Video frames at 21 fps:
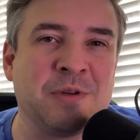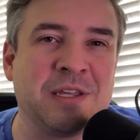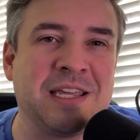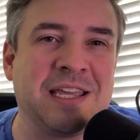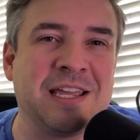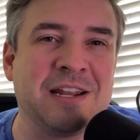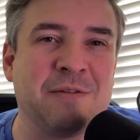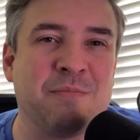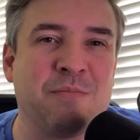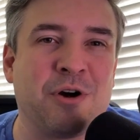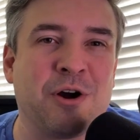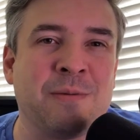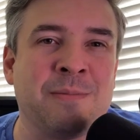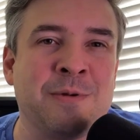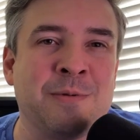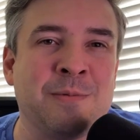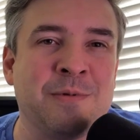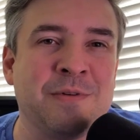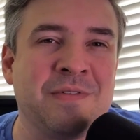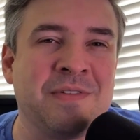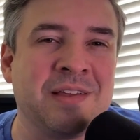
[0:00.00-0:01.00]
we'd get a
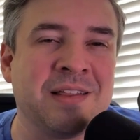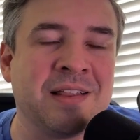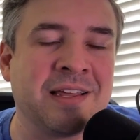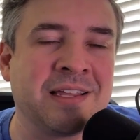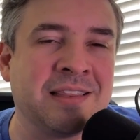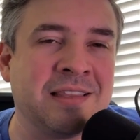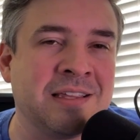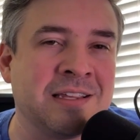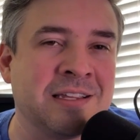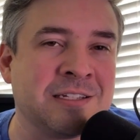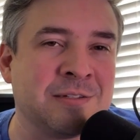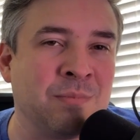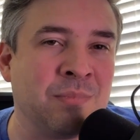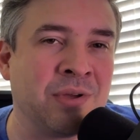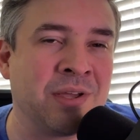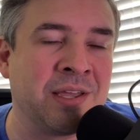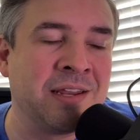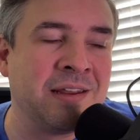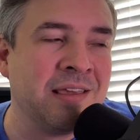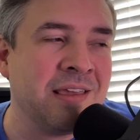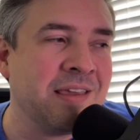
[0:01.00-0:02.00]
Barbie movie like this,
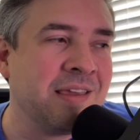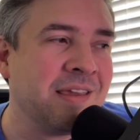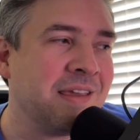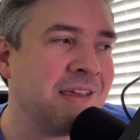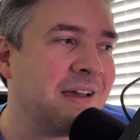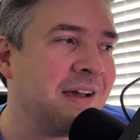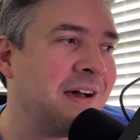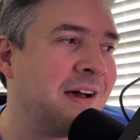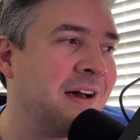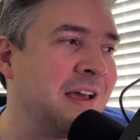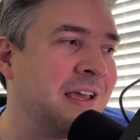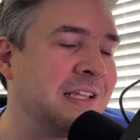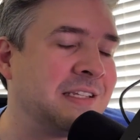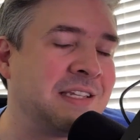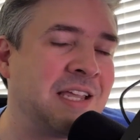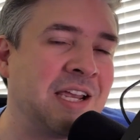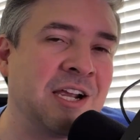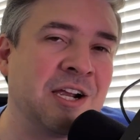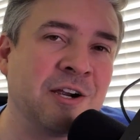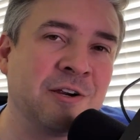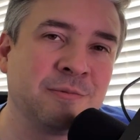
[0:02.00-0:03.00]
but
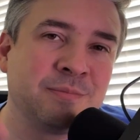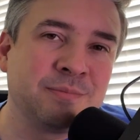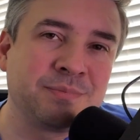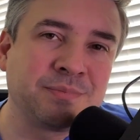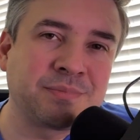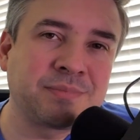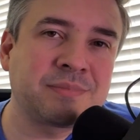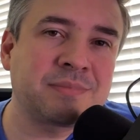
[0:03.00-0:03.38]
it's here.